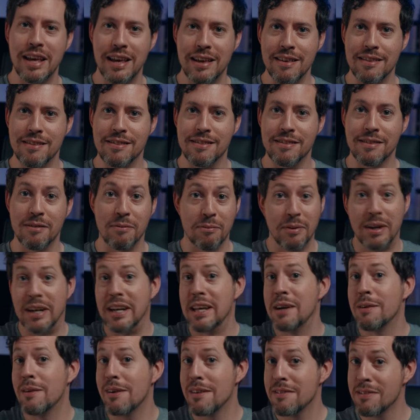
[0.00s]
is
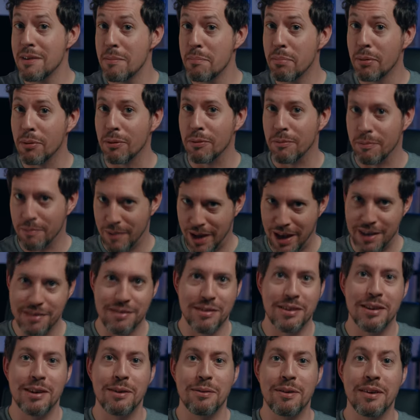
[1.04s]
really quite simple,
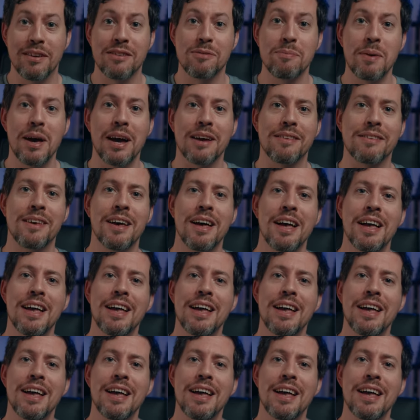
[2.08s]
as you'd expect.